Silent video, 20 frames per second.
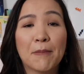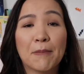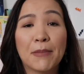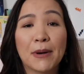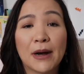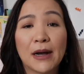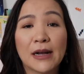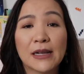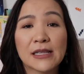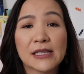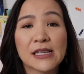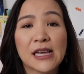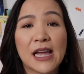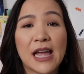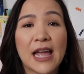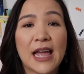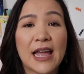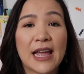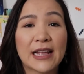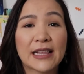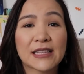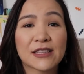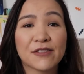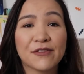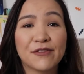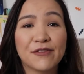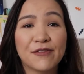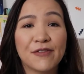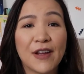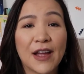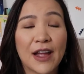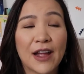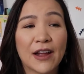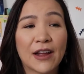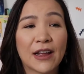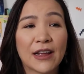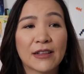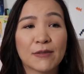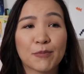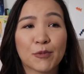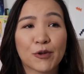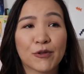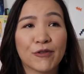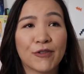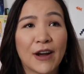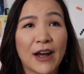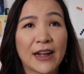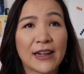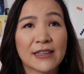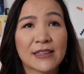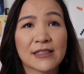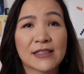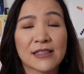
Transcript: but it provides